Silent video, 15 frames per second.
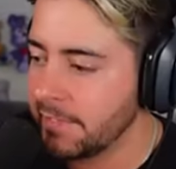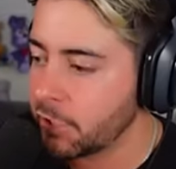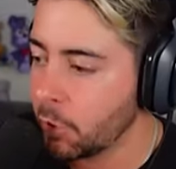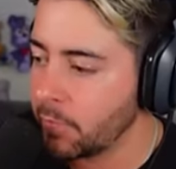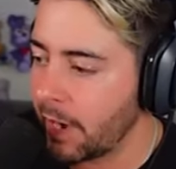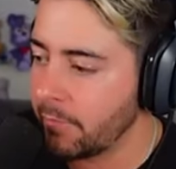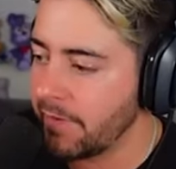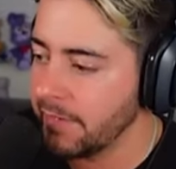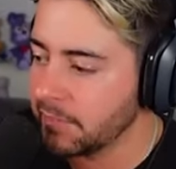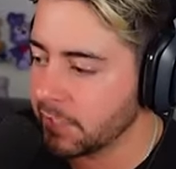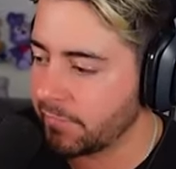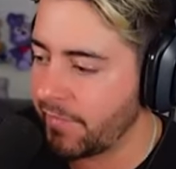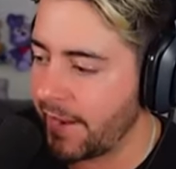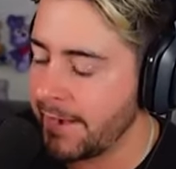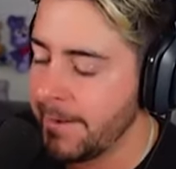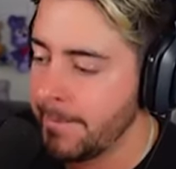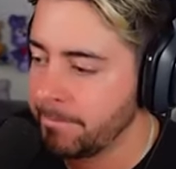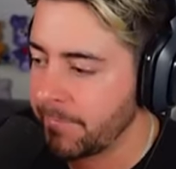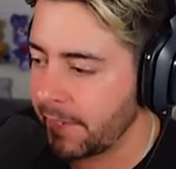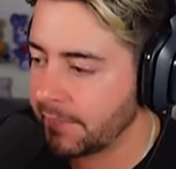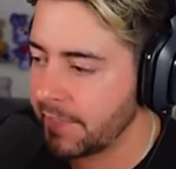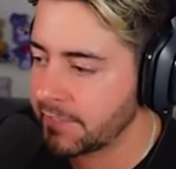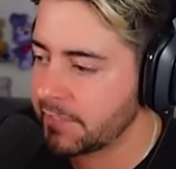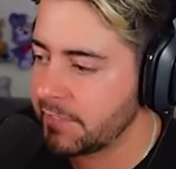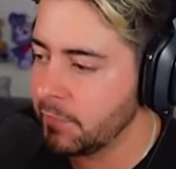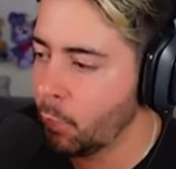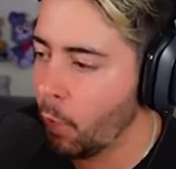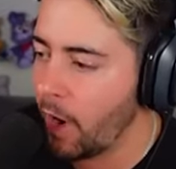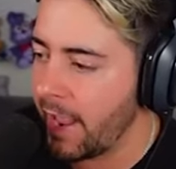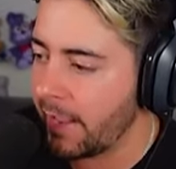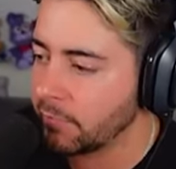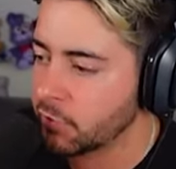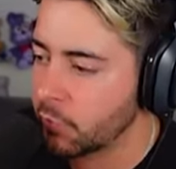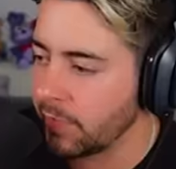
let's go down into the vent and let's see what else